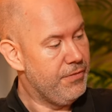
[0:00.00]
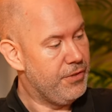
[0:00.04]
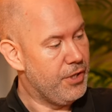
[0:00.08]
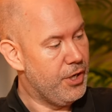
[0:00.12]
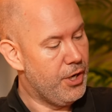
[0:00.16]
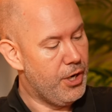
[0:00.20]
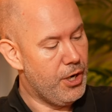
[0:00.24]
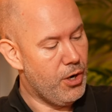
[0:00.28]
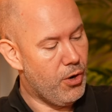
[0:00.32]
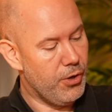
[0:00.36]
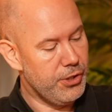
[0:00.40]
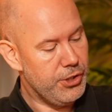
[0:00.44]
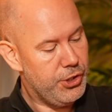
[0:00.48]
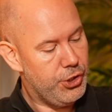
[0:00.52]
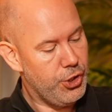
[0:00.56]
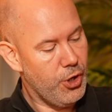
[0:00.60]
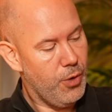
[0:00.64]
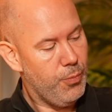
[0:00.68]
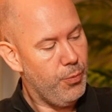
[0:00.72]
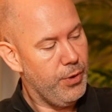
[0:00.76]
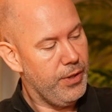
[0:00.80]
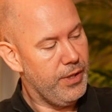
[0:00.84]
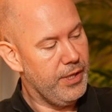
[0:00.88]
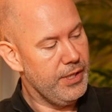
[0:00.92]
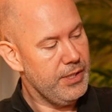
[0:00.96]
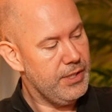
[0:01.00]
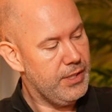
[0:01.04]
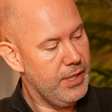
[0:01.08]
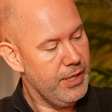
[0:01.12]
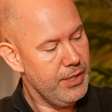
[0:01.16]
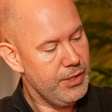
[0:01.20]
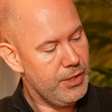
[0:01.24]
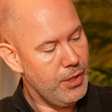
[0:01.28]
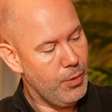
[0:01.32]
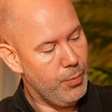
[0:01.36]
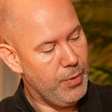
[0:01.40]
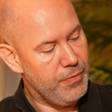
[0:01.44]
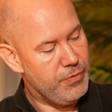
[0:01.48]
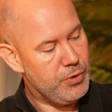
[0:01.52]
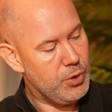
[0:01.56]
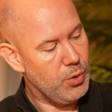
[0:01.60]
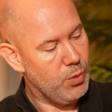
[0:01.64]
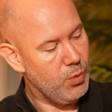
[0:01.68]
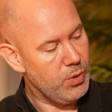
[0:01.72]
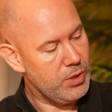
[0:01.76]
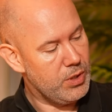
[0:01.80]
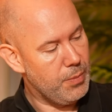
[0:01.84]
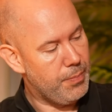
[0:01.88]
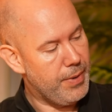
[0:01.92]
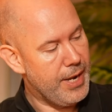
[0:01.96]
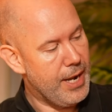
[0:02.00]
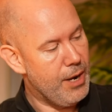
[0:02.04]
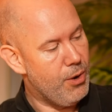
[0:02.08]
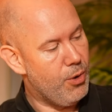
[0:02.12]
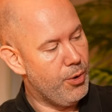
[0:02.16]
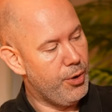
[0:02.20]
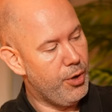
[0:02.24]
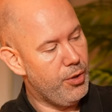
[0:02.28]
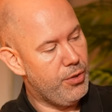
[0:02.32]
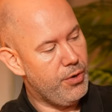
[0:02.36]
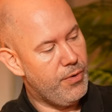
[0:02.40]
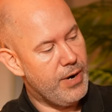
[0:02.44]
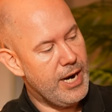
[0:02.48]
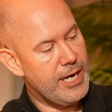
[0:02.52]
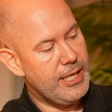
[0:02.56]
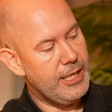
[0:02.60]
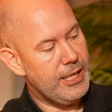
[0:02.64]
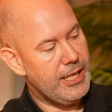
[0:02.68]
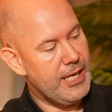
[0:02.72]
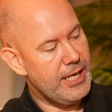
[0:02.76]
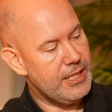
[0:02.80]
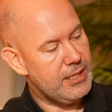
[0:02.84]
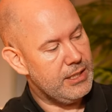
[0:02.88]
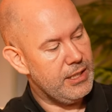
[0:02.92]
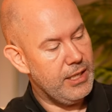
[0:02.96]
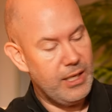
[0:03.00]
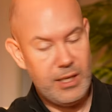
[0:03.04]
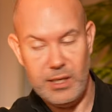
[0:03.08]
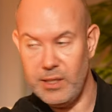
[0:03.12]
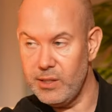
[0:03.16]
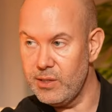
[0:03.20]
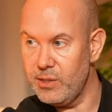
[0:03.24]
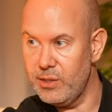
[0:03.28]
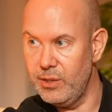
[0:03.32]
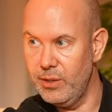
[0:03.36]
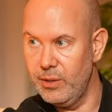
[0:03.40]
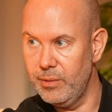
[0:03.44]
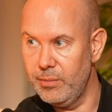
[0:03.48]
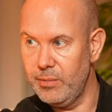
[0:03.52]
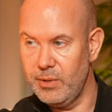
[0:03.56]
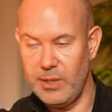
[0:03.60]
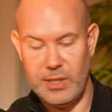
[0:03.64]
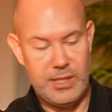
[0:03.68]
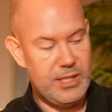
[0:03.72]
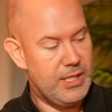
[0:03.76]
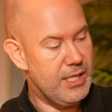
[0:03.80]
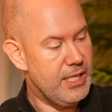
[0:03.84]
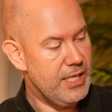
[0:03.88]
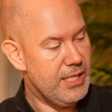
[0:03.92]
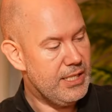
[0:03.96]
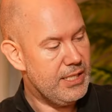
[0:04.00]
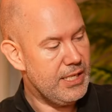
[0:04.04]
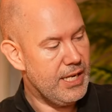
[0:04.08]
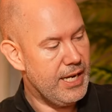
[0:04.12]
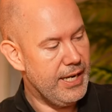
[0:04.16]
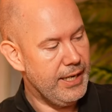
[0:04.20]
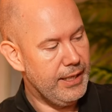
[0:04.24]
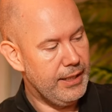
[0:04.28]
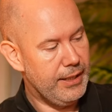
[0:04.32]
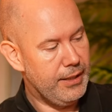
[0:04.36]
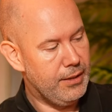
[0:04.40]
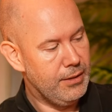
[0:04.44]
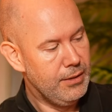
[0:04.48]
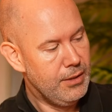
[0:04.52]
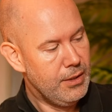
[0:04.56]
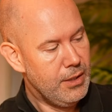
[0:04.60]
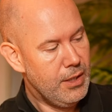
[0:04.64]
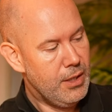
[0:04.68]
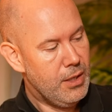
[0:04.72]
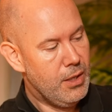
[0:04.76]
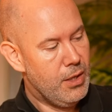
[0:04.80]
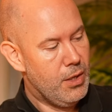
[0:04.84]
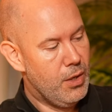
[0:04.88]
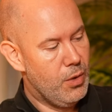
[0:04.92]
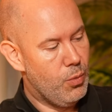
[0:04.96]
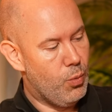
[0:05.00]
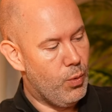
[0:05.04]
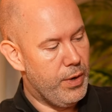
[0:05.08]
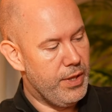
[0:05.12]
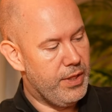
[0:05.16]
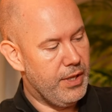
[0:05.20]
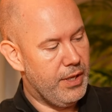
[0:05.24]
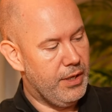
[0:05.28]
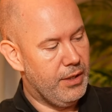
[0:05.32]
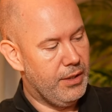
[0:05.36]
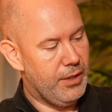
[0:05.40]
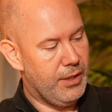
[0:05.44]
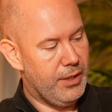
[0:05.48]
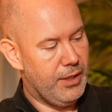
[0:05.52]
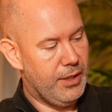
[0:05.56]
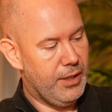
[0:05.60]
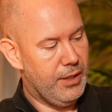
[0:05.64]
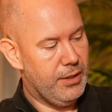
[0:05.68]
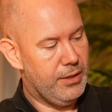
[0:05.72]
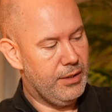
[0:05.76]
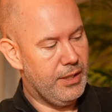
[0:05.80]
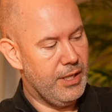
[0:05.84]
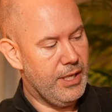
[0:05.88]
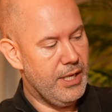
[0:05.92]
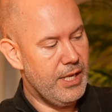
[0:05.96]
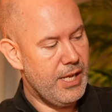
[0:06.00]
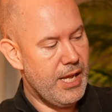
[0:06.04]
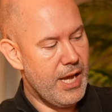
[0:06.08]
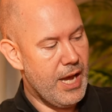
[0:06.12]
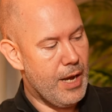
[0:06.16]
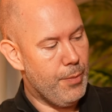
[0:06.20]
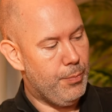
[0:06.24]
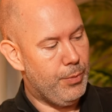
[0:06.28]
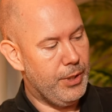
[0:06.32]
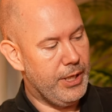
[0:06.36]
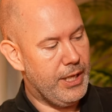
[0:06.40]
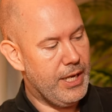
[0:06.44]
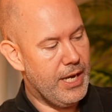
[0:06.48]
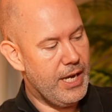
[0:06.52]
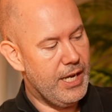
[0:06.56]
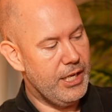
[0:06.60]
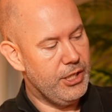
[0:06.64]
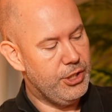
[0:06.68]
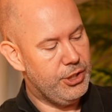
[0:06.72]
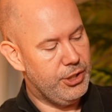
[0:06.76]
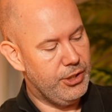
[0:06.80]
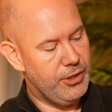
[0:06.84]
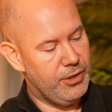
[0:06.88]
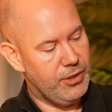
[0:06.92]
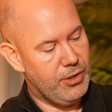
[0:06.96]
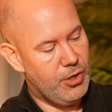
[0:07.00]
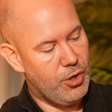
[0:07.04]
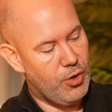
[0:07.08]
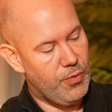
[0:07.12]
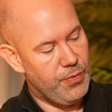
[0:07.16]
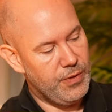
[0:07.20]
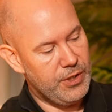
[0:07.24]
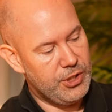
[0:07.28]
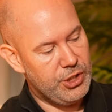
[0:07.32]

done a nice job with this, things that we've talked about on other Adidas kits, the detailing within the heat application on the